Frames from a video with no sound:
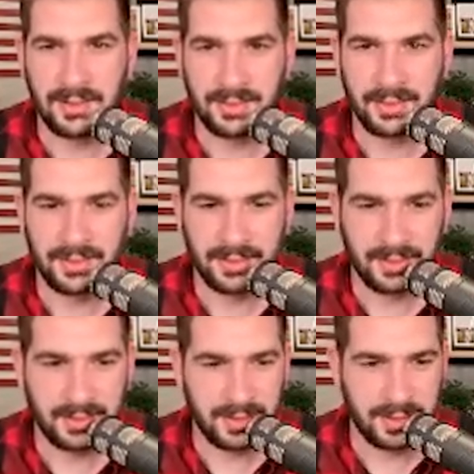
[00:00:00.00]

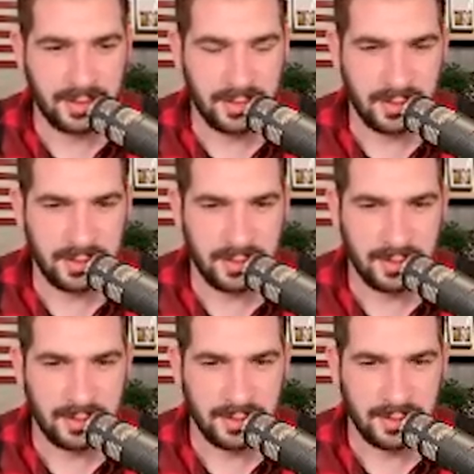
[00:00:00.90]

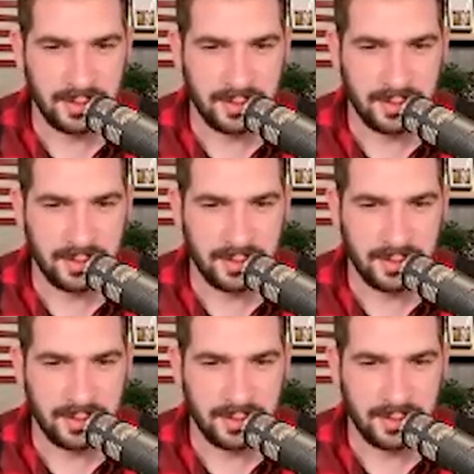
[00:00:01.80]
The person shown says nothing.